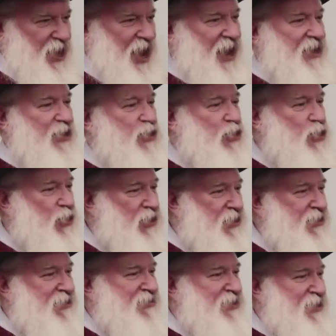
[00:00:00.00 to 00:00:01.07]
And he
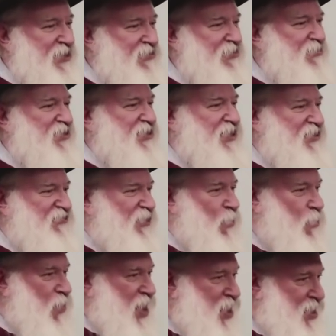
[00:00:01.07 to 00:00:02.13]
couldn't tear himself
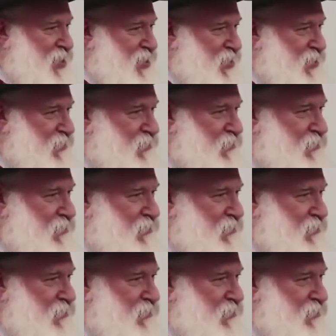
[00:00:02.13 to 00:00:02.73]
away